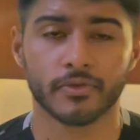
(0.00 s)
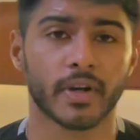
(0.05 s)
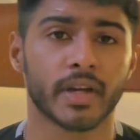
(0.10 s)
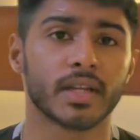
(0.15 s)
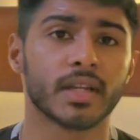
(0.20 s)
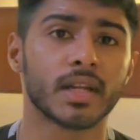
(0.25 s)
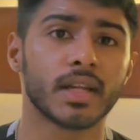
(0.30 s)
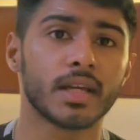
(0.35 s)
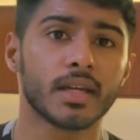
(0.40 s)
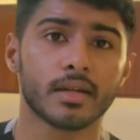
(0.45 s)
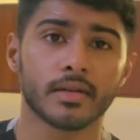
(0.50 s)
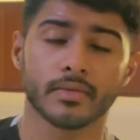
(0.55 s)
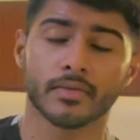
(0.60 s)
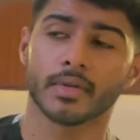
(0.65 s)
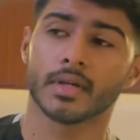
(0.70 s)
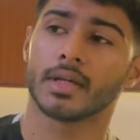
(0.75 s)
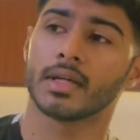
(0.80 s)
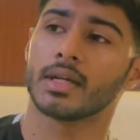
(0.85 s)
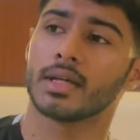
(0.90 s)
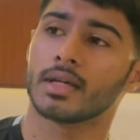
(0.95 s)
finally
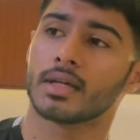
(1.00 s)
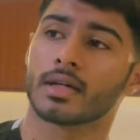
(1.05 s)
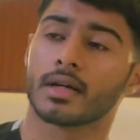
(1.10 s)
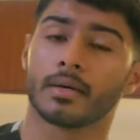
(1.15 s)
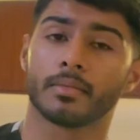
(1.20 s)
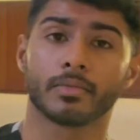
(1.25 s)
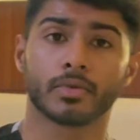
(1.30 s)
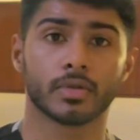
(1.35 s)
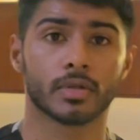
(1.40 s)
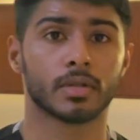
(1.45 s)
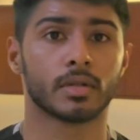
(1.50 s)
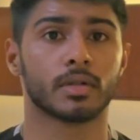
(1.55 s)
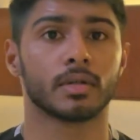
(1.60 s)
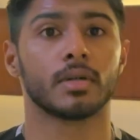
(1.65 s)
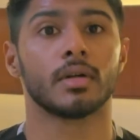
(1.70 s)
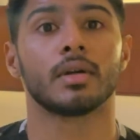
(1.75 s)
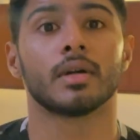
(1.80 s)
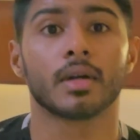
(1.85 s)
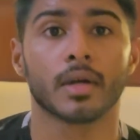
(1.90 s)
we come to the